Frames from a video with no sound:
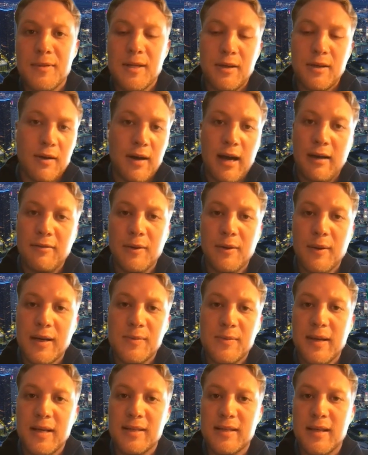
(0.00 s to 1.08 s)
So you'll have
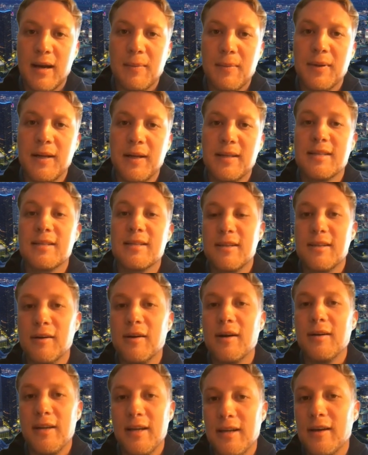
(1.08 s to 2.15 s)
US-based companies that still
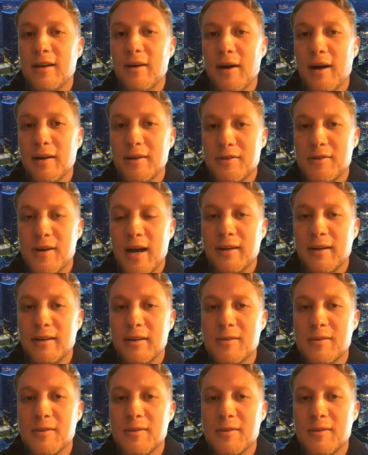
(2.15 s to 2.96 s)
need to go out and track